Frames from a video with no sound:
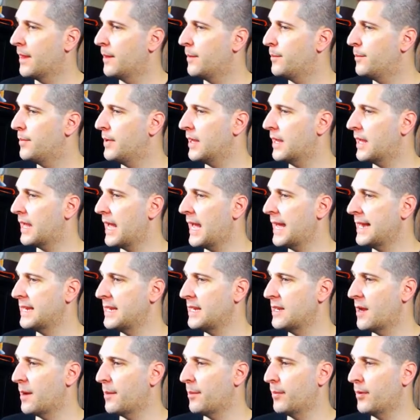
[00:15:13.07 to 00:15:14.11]
Pick any
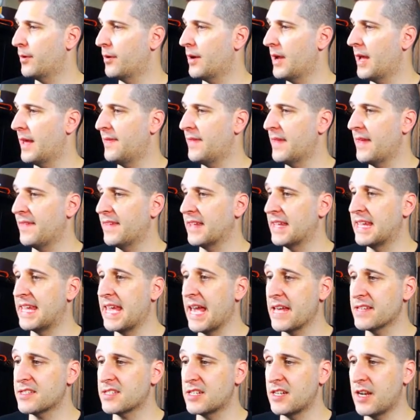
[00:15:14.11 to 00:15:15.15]
number. And then the
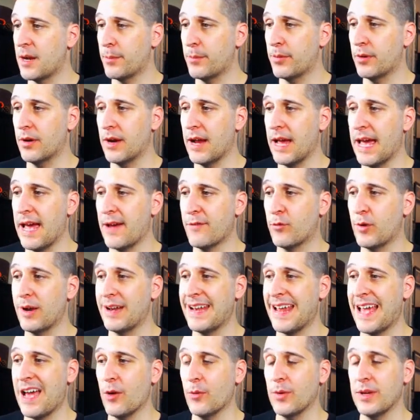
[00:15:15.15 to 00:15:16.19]
guess number I have right
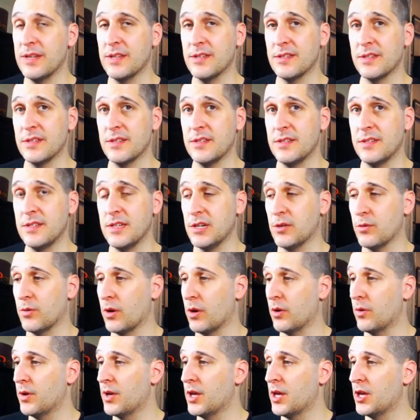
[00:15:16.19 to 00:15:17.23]
now is
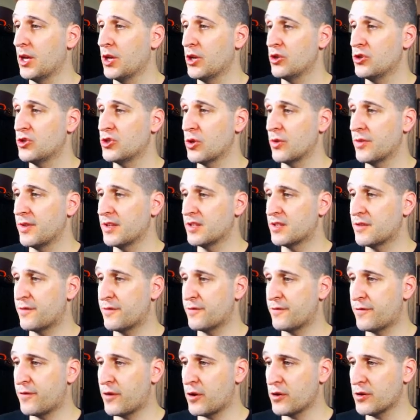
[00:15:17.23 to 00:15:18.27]
0. So this
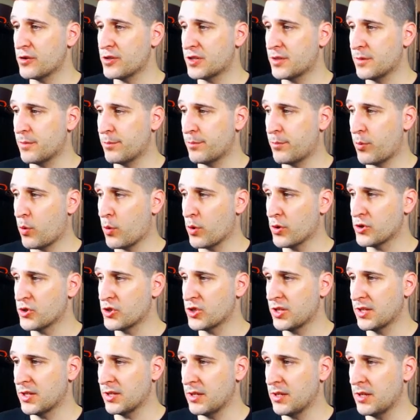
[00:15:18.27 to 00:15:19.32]
first
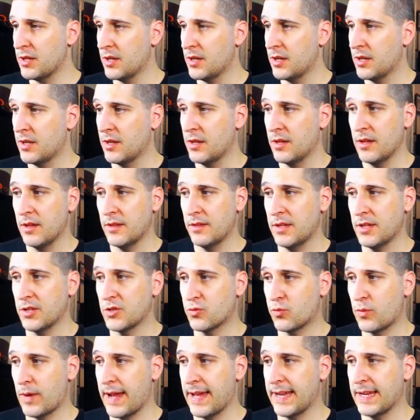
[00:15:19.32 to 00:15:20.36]
portion, this
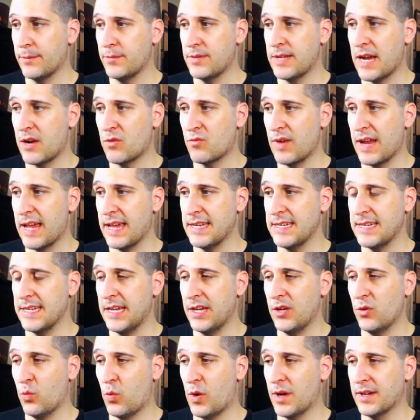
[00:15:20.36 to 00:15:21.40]

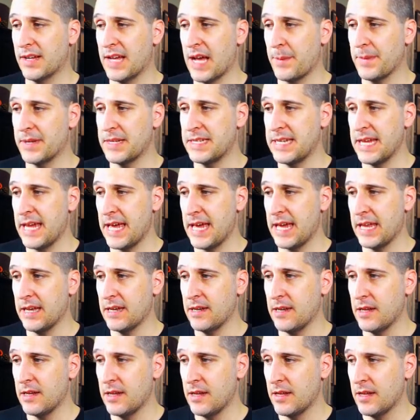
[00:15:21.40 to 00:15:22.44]
random.randint 1 comma
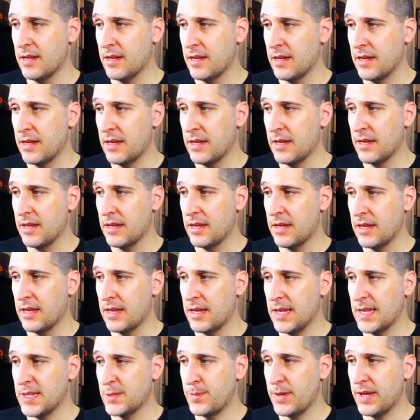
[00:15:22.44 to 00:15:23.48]
10,
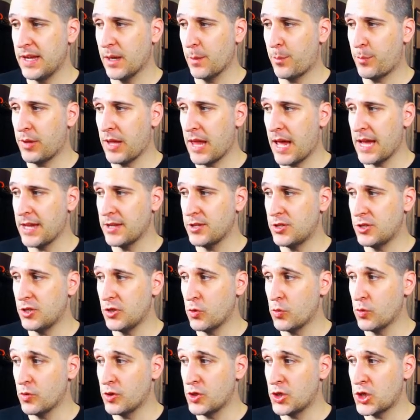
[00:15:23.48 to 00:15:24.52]
is being applied
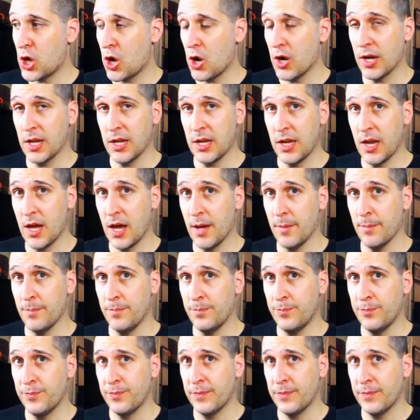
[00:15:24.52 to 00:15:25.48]
to target num.